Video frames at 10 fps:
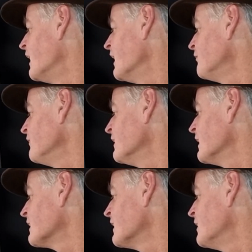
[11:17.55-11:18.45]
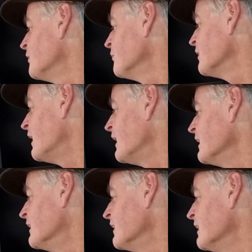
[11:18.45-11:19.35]
I feel like the whole
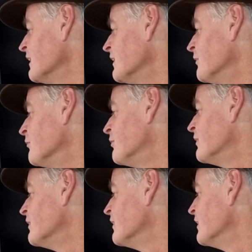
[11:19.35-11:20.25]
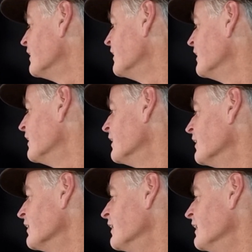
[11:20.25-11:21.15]
idea of
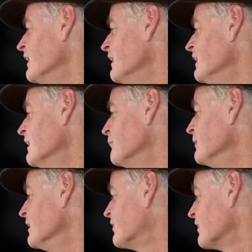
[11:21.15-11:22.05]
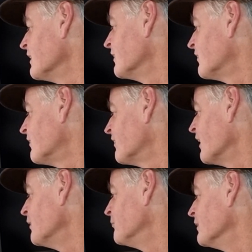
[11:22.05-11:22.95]
the miniaturized
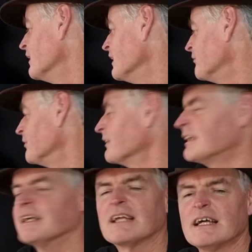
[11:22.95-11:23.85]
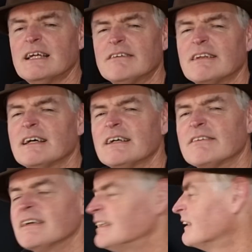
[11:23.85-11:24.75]
sub and everything like that, it's a nice
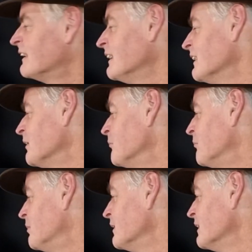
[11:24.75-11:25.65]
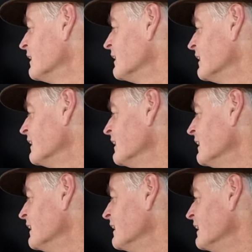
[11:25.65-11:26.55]
idea, but
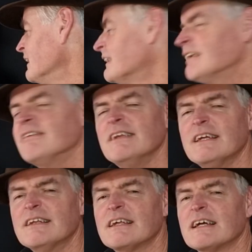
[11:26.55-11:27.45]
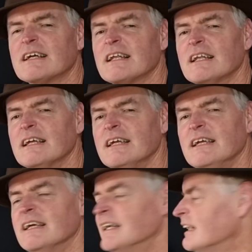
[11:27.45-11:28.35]
it doesn't
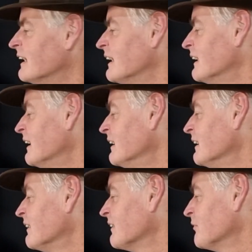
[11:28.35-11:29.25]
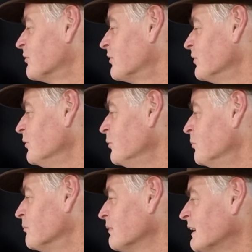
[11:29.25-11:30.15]
exactly lend itself to
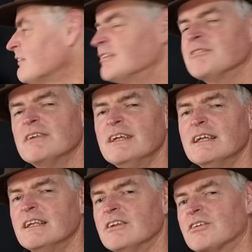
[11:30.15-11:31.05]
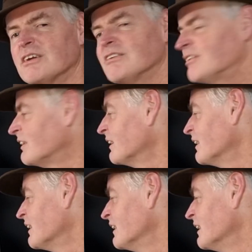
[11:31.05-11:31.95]
massively interesting